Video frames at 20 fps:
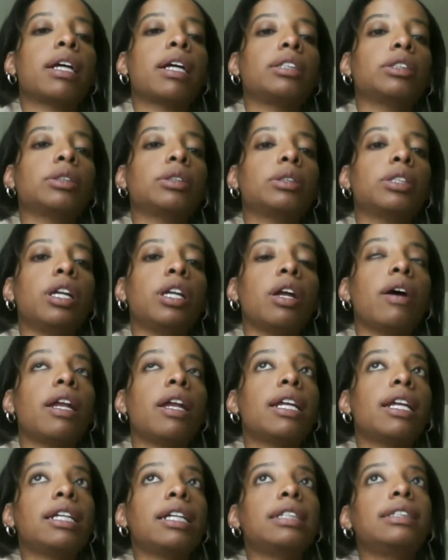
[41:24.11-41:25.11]
just, you know, and
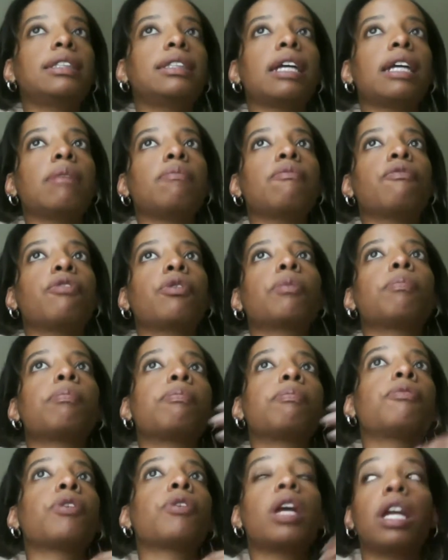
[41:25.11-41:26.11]
it's same for
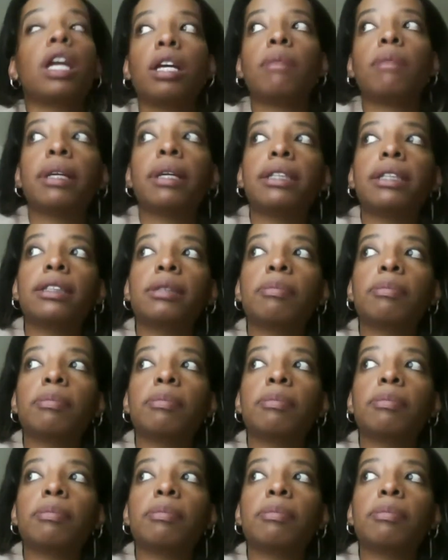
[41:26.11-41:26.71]
any business,